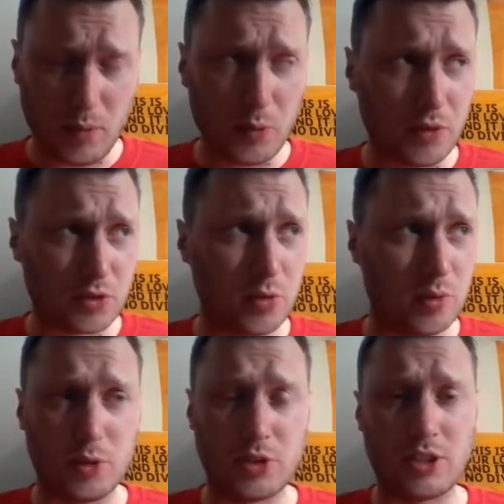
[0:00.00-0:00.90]
we've got two of
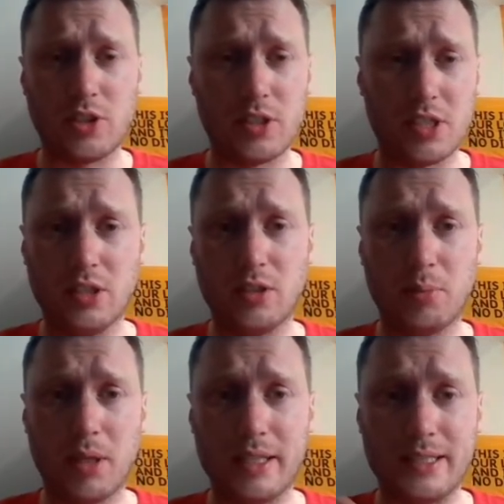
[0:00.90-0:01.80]
the most exciting young
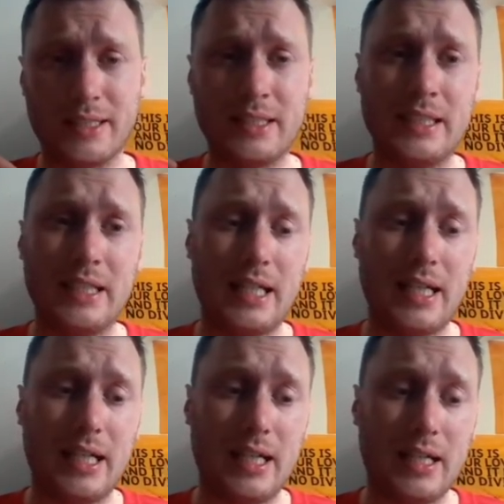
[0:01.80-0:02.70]
players
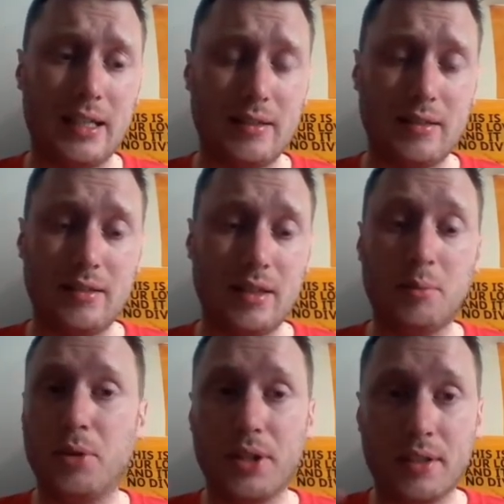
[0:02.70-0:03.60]
in
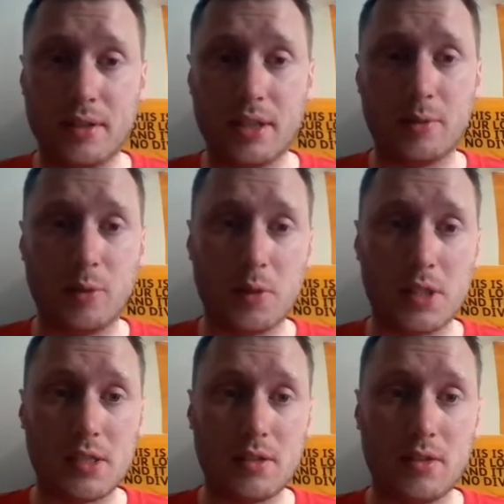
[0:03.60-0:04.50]
Britain at the
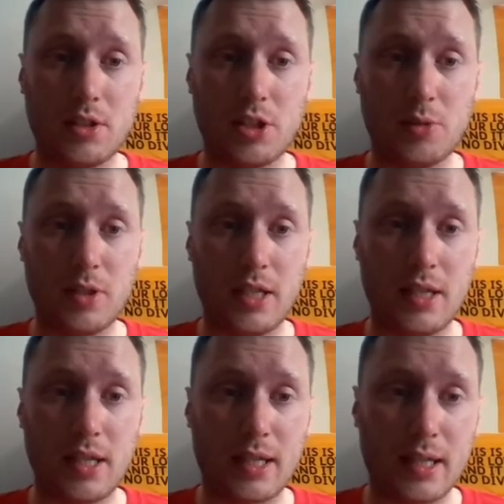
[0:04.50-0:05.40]
moment. I genuinely
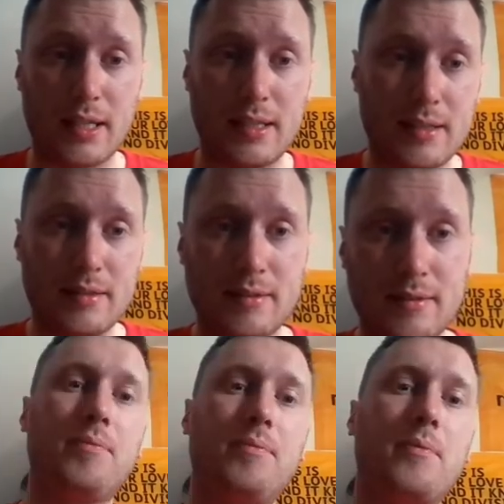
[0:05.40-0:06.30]
think that.
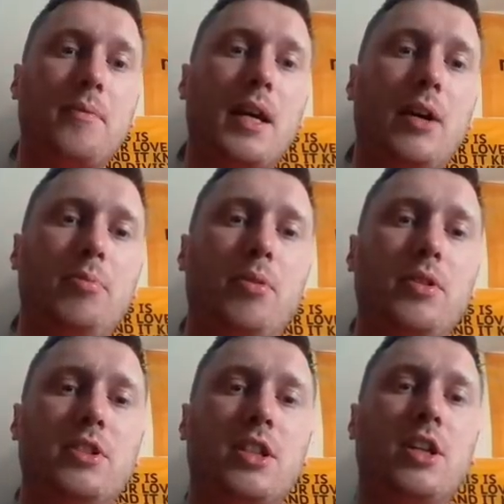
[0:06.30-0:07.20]
How
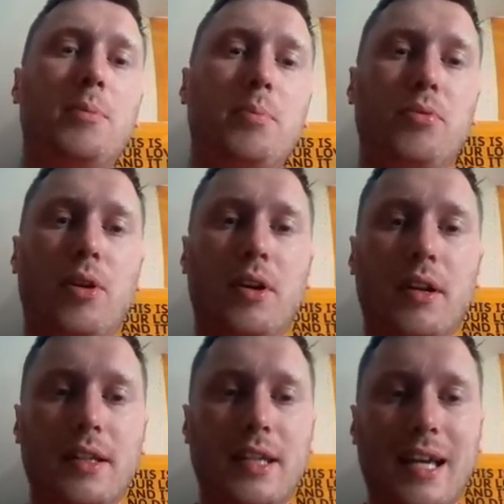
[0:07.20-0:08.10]
important is a cup run
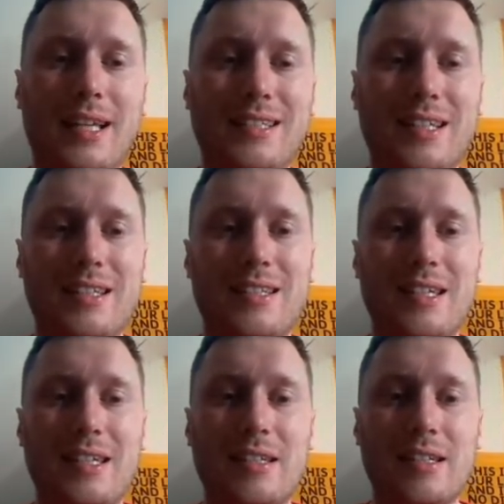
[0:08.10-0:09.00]
next
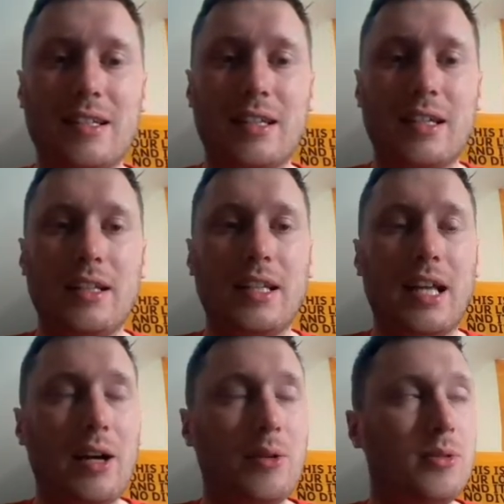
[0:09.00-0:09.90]
season?
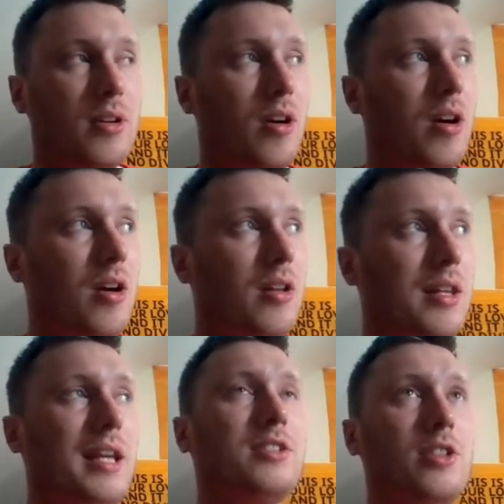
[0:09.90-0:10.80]
Now,
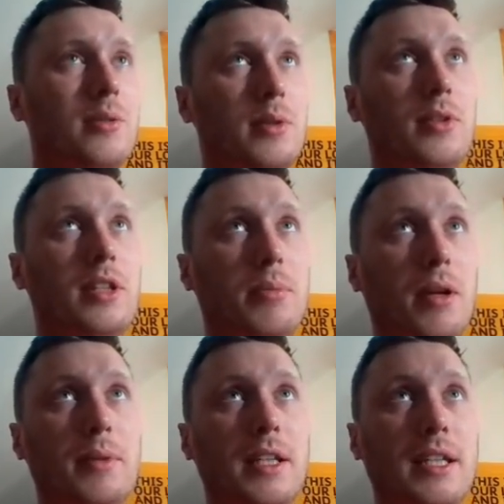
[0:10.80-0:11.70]
last time we were in the
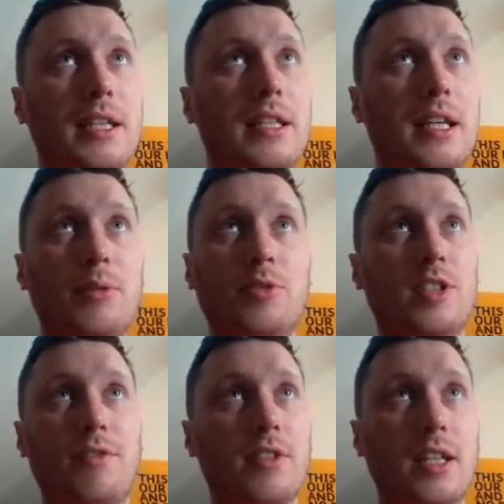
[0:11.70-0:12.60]
Premier League, it was
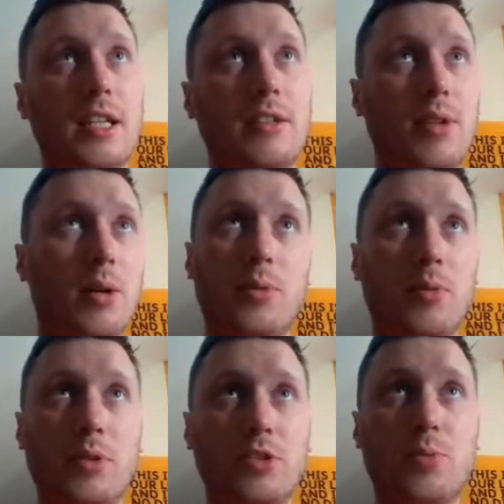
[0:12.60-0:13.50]
definitely, right,
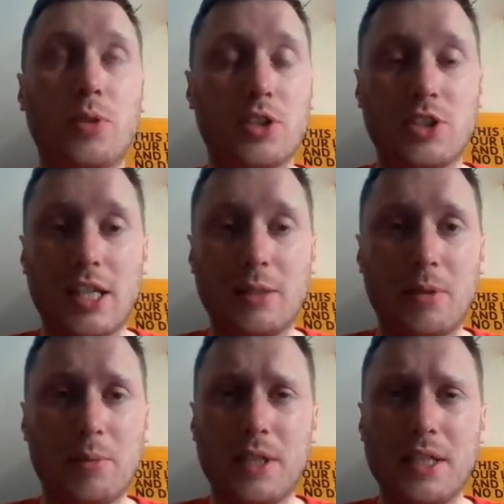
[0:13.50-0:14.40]
we just want to stay in the
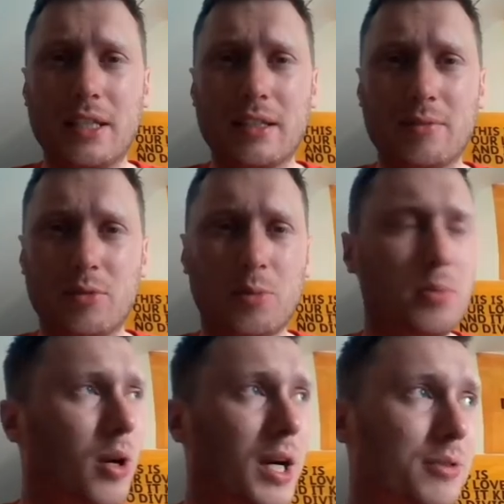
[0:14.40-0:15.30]
Premier League and we'll
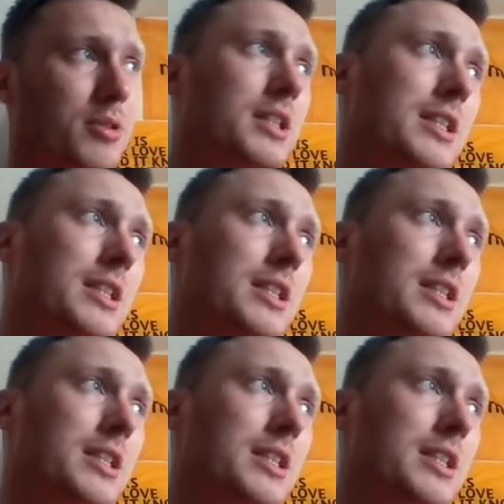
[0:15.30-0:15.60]
put out,